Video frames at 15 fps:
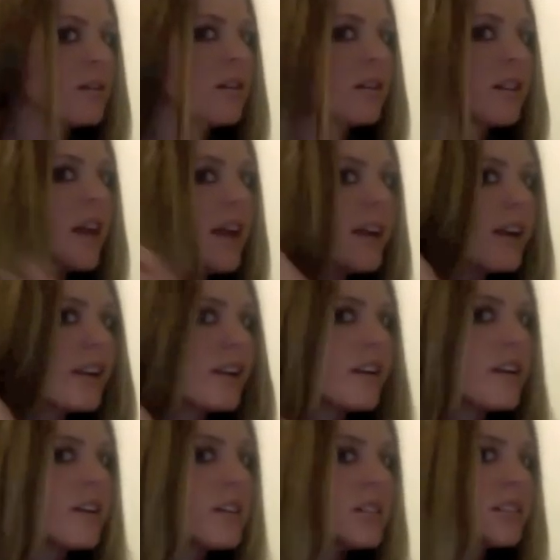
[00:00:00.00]
The lighting in
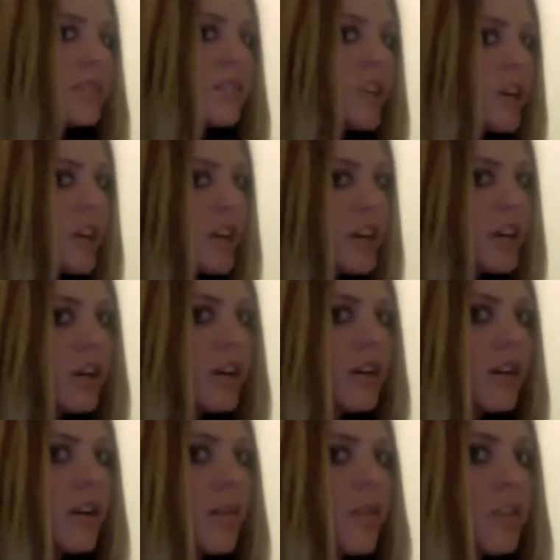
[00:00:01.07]
here isn't very good.
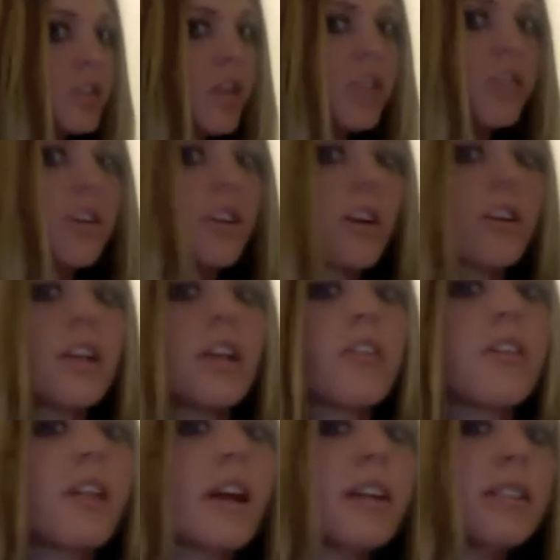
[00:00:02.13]
I'm going to try turning on the
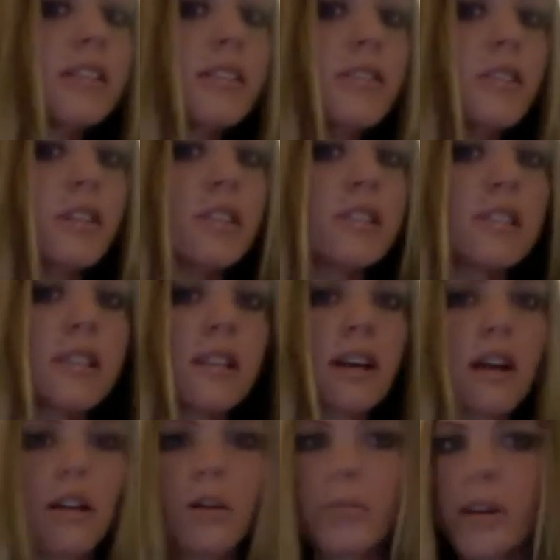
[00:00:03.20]
other light, see if you can see the
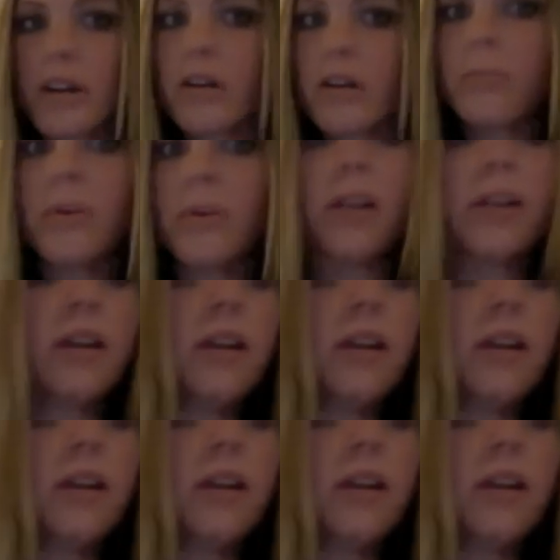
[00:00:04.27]
color better, but